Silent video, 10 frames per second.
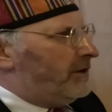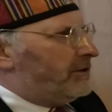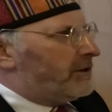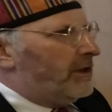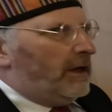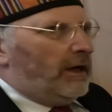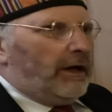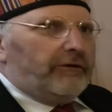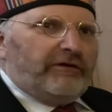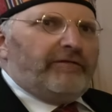that
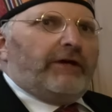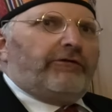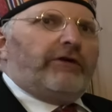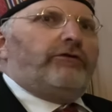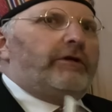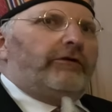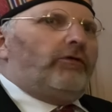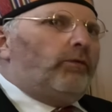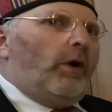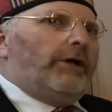a civilization is
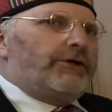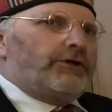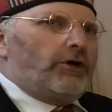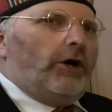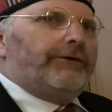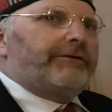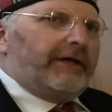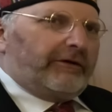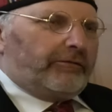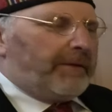a one-shot
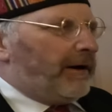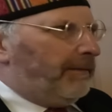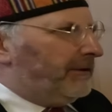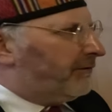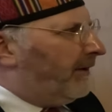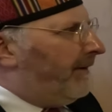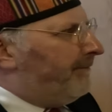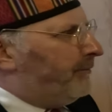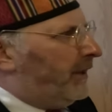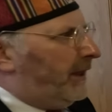experiment.
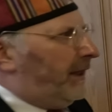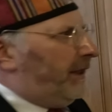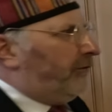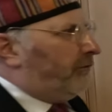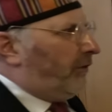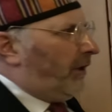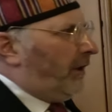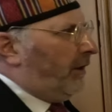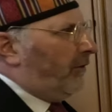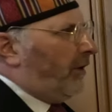It
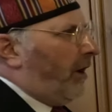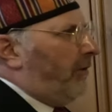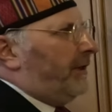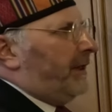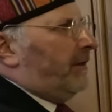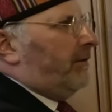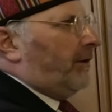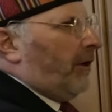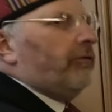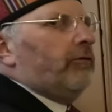only
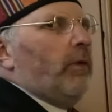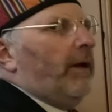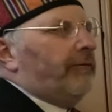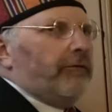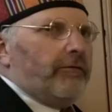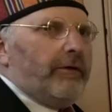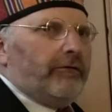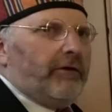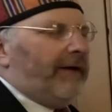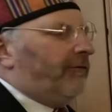goes once through
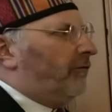its life